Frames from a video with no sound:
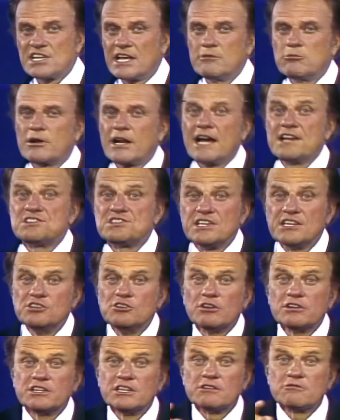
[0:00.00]
say, when I see
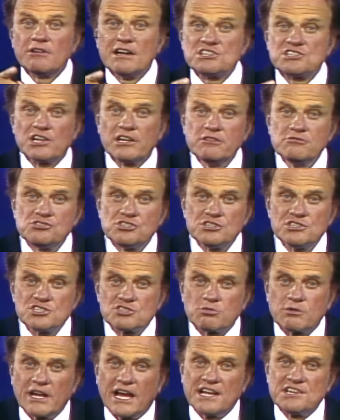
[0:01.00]
your good
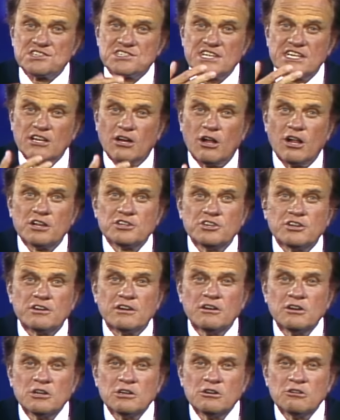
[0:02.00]
resolutions, when I see all
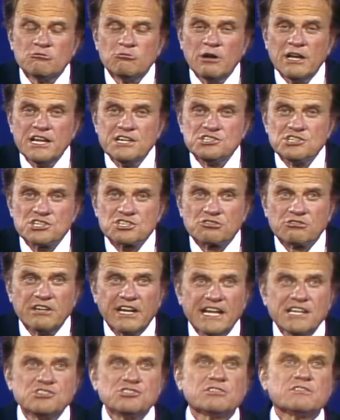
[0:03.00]
your religious
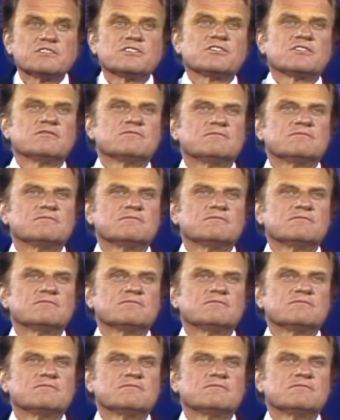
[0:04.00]
credentials.